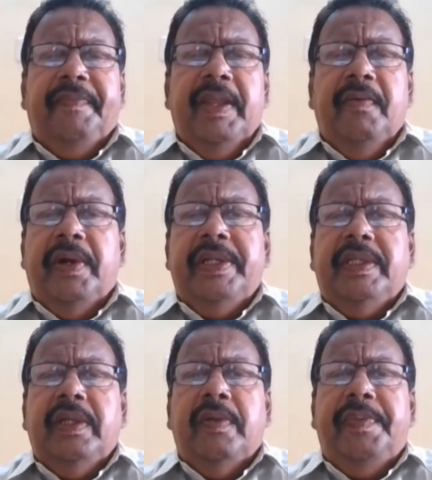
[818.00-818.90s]
What is
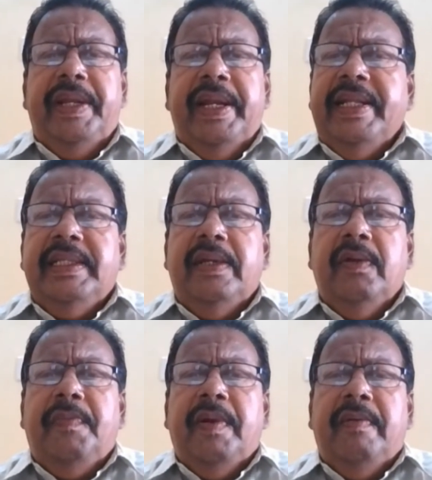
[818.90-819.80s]
your opinion? I said, no
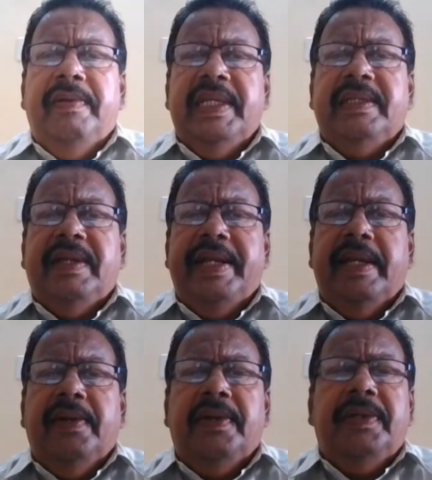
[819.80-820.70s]
problem, just write a
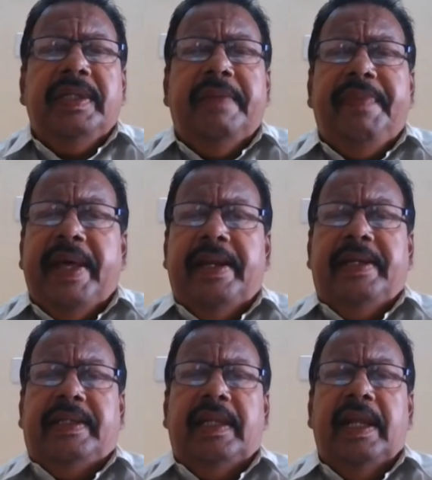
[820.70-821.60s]
note to the
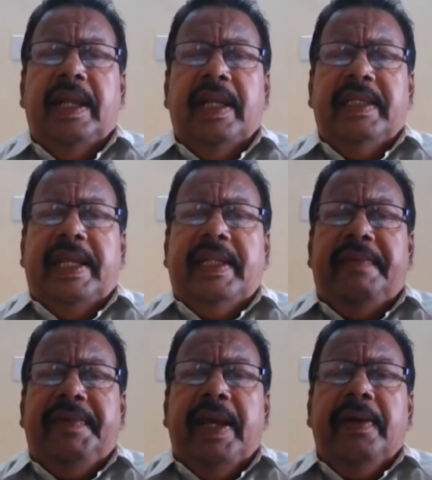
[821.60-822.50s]
parents saying that
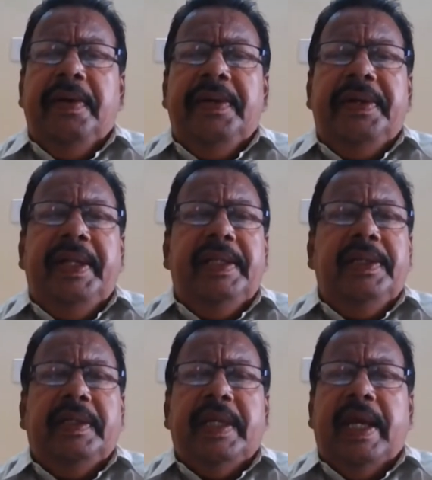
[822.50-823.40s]
we are going to teach your
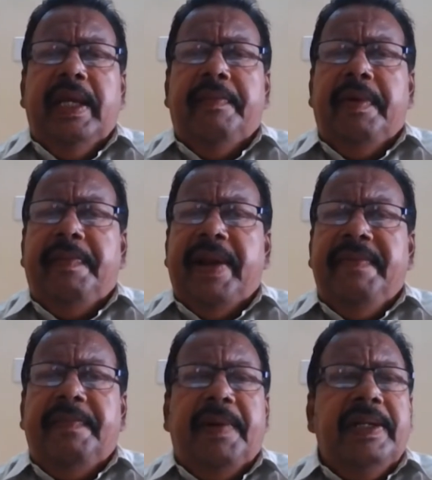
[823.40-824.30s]
child about
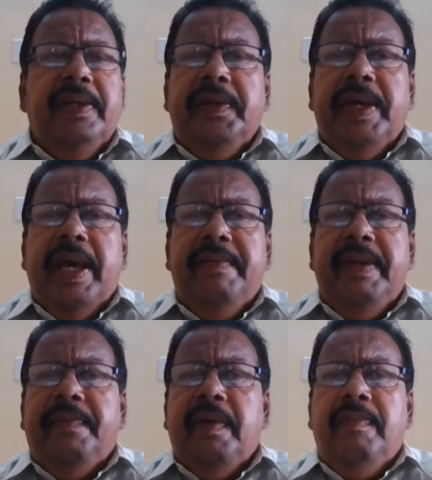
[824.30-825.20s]
private parts. Do you have any
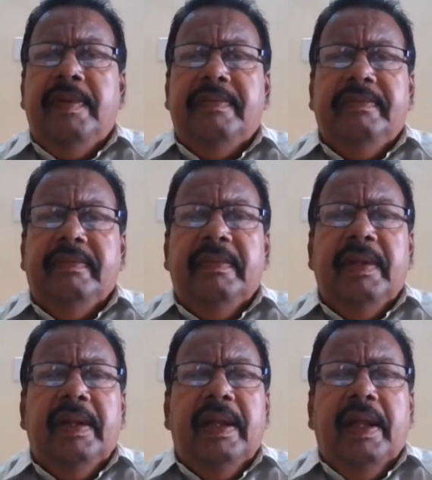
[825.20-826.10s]
problem?
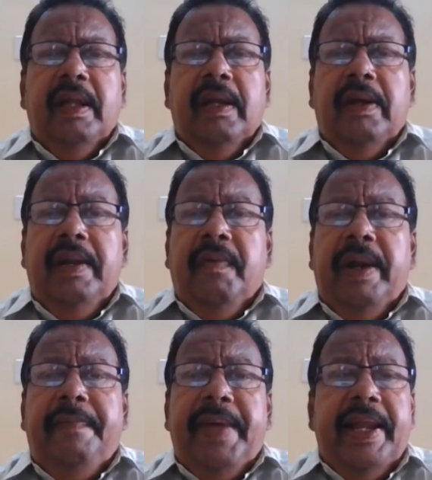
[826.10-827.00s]
Only
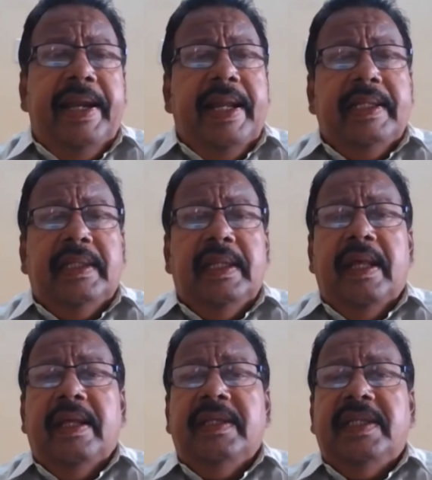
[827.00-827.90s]
one parent
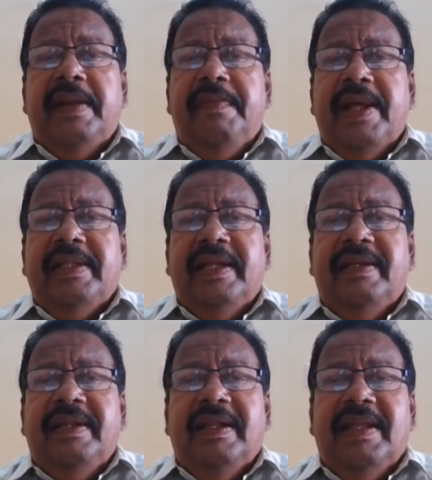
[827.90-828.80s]
has sent back that
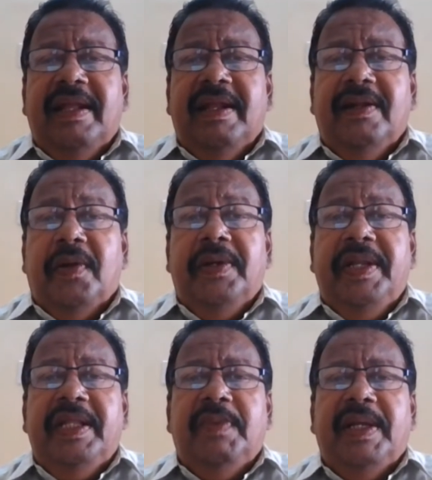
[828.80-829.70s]
they don't
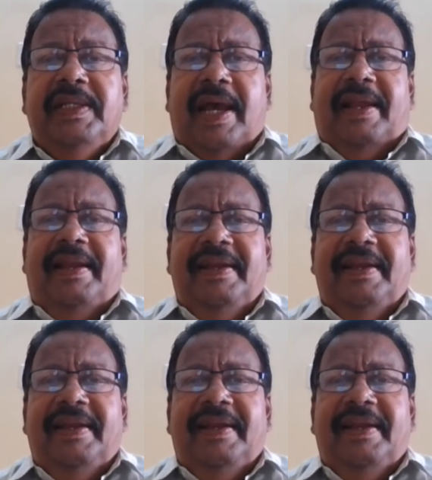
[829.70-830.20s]
teach my child.